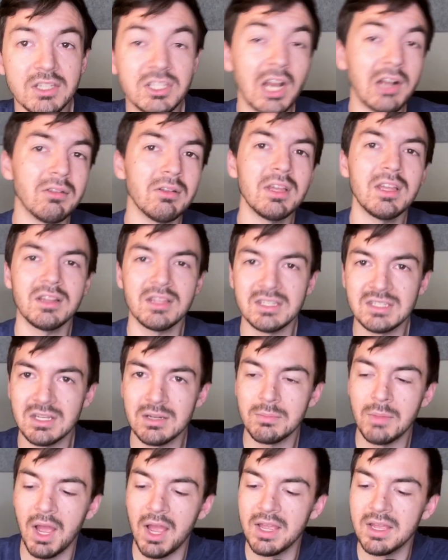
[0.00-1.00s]
Generally, at least
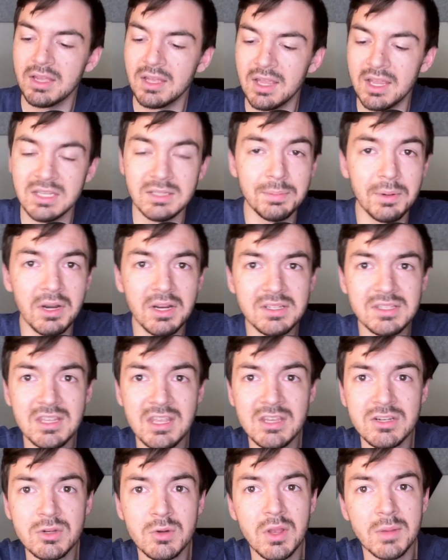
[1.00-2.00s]
in my experience, the
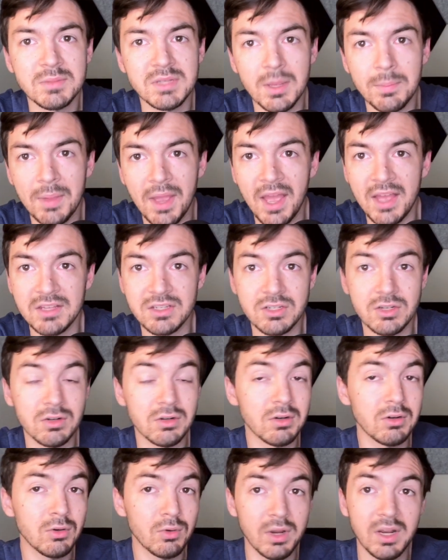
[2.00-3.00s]
issue comes up as
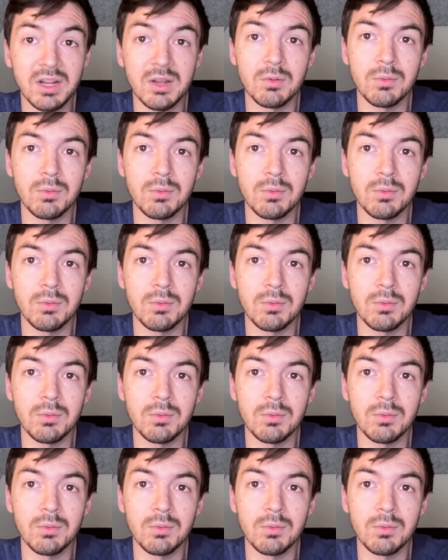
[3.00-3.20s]
you're creating